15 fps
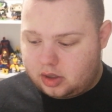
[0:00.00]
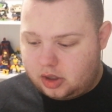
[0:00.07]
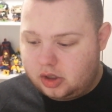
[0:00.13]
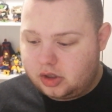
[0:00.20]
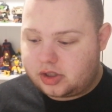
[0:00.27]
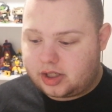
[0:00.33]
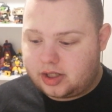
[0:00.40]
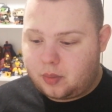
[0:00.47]

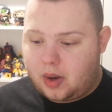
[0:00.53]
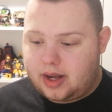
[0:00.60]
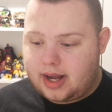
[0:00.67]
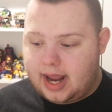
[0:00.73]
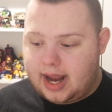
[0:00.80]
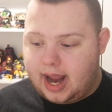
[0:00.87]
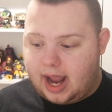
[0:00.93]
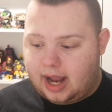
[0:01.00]
usually
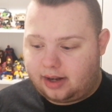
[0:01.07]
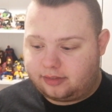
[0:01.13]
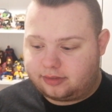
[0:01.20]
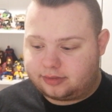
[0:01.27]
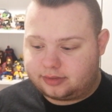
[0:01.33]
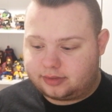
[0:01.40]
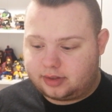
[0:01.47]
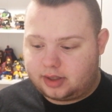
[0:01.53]
when they
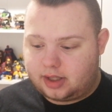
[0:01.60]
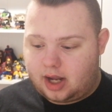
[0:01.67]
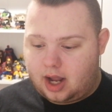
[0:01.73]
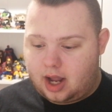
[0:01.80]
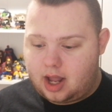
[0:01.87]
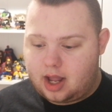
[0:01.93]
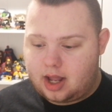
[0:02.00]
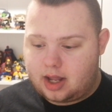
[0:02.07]
have
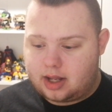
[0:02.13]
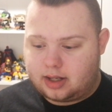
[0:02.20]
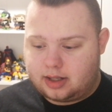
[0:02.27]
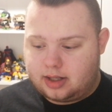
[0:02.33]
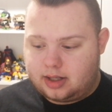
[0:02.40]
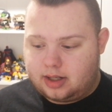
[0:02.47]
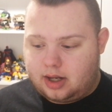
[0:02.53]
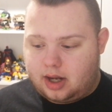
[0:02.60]

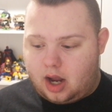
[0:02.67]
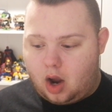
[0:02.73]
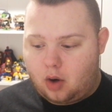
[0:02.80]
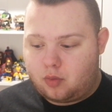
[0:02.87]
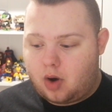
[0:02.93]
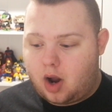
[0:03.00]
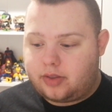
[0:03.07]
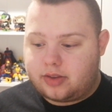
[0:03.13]
a
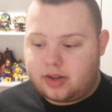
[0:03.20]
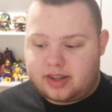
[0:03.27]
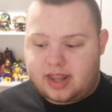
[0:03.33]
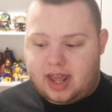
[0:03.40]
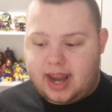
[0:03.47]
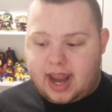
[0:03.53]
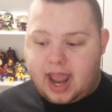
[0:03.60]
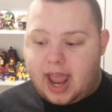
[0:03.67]
run that
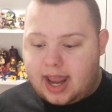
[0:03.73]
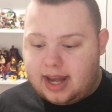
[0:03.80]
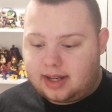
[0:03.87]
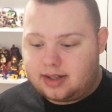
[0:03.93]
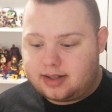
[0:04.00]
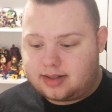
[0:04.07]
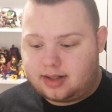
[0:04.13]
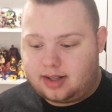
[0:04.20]
they
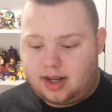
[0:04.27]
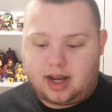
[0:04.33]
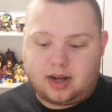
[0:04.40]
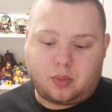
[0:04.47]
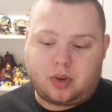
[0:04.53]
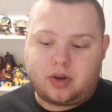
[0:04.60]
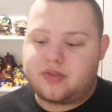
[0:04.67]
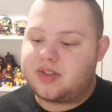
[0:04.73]
end
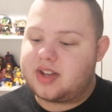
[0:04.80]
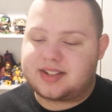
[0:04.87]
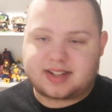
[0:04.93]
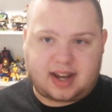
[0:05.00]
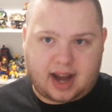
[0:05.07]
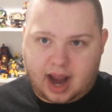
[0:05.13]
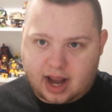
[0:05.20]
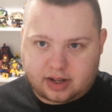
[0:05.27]
in one of these
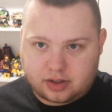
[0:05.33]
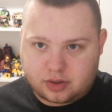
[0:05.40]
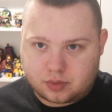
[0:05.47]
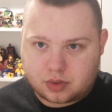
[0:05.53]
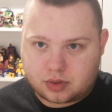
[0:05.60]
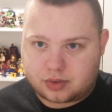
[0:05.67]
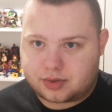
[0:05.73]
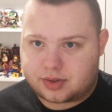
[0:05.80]
like
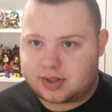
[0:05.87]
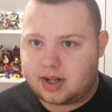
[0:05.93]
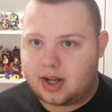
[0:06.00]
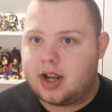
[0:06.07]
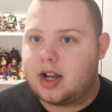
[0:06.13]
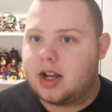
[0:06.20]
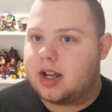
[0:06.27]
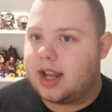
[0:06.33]
annuals,
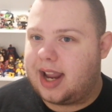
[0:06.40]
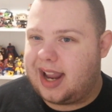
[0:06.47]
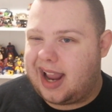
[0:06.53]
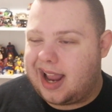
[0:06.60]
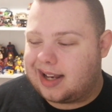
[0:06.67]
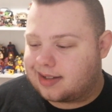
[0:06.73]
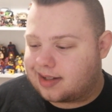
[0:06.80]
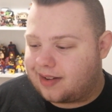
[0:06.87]

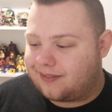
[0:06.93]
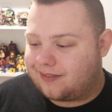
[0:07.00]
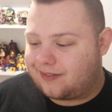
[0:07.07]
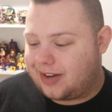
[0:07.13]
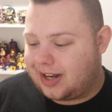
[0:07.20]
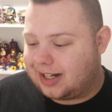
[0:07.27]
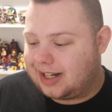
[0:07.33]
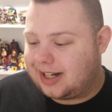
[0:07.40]
it ends
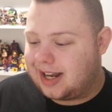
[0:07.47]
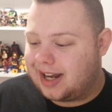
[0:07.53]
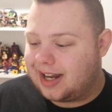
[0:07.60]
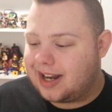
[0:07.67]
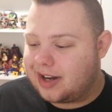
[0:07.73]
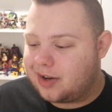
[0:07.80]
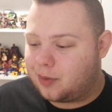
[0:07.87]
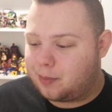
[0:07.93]
up feeling a
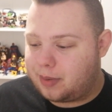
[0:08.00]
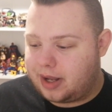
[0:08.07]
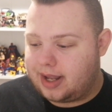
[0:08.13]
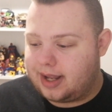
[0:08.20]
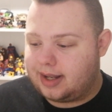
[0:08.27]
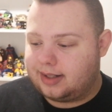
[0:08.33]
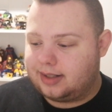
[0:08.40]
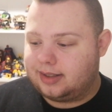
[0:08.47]
little
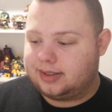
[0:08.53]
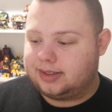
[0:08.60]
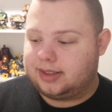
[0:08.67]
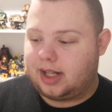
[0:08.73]
bit